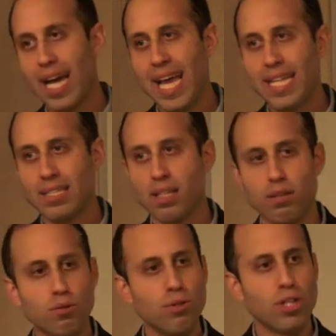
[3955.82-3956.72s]
in uh,
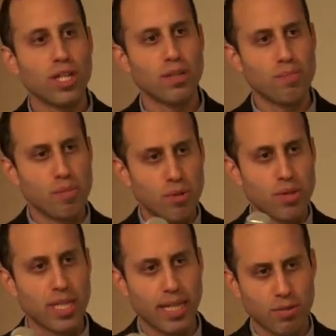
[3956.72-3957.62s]
Andalusian
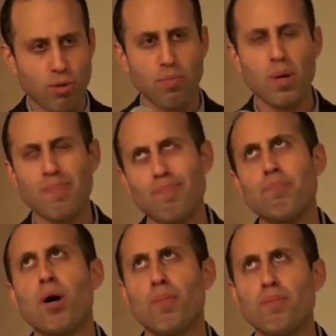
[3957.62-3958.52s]
music, sort of
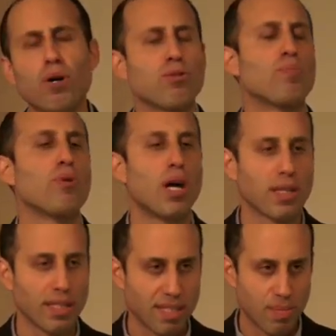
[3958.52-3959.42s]
mo most
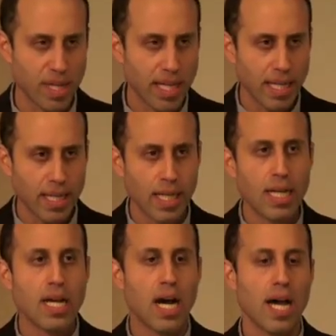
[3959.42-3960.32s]
broadly speaking,
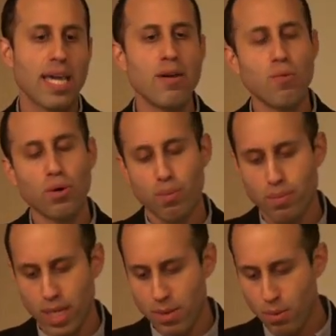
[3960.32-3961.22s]
uh, he will he